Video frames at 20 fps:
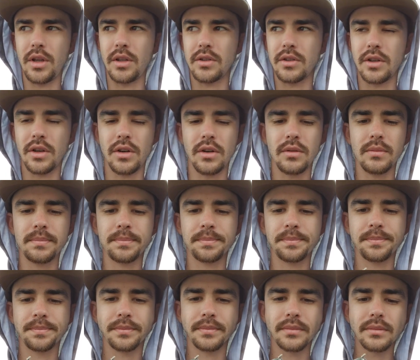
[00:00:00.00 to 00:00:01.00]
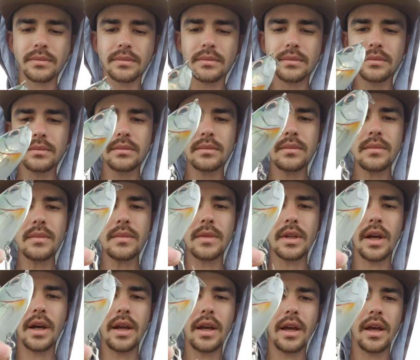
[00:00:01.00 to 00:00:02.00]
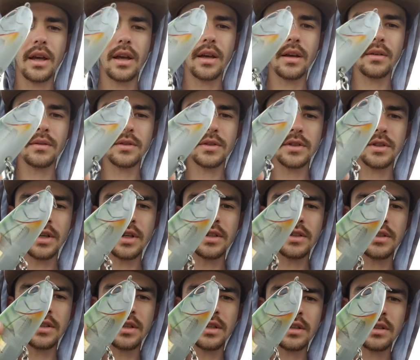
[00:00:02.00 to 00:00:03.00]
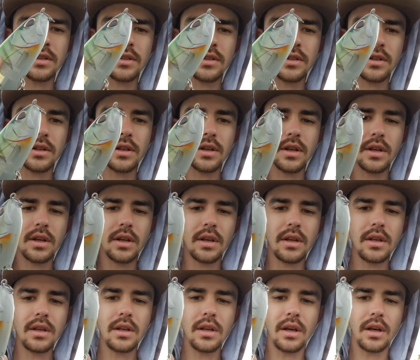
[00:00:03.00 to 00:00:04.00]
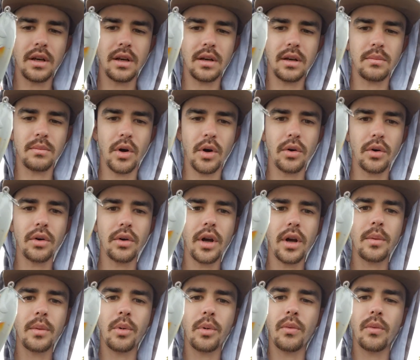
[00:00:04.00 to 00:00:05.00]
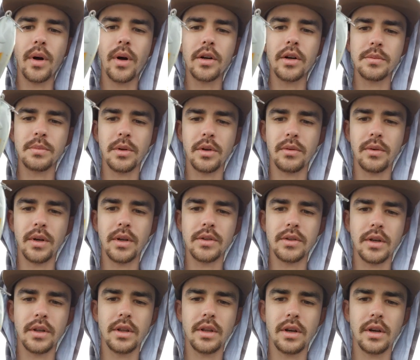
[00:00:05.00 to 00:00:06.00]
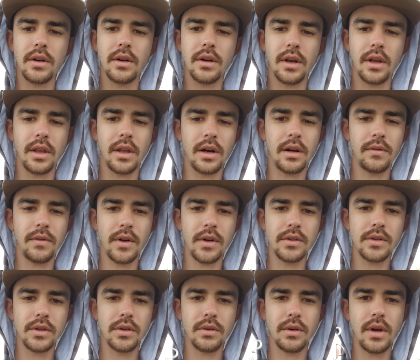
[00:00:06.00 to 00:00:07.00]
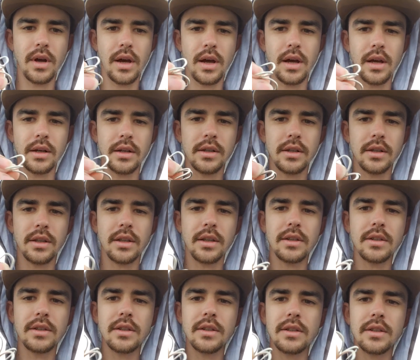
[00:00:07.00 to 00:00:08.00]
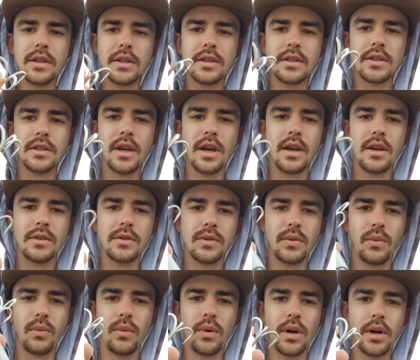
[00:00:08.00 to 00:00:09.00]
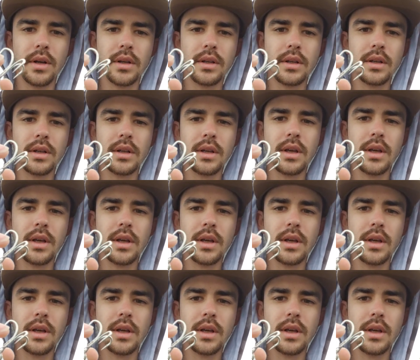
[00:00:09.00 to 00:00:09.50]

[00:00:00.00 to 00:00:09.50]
So I have size 6 Owner hyper wire split rings on there, and then I've also got, this is the size 1